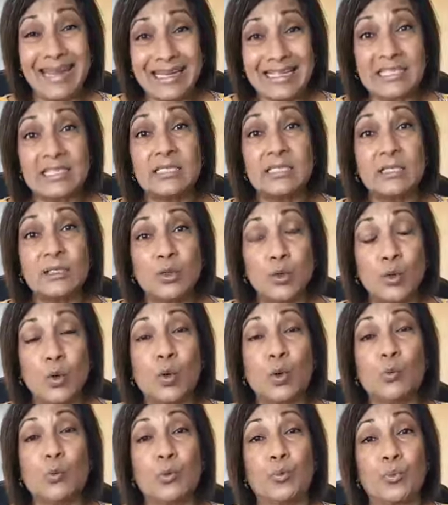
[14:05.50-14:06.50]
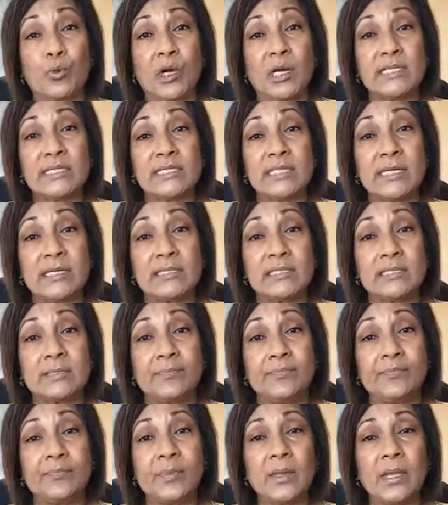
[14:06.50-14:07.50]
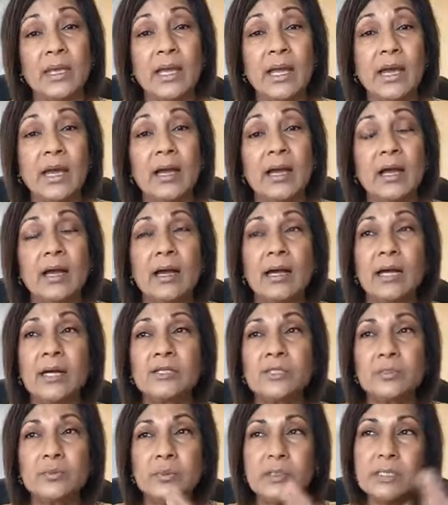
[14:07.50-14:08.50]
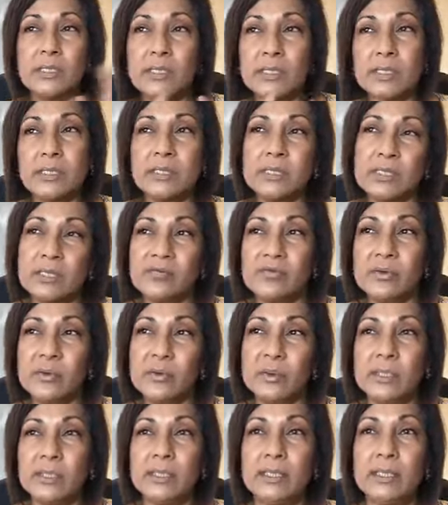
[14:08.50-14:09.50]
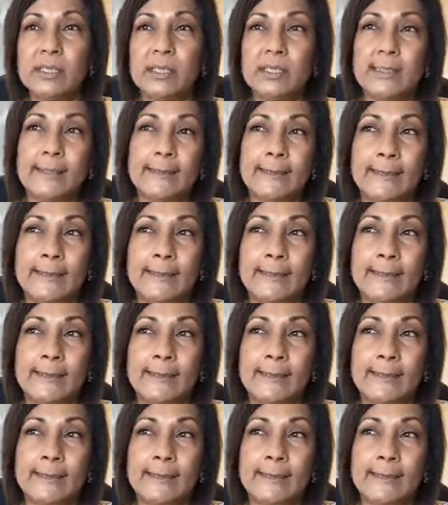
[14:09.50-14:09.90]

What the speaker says: it's the normal process. I just want to give you a little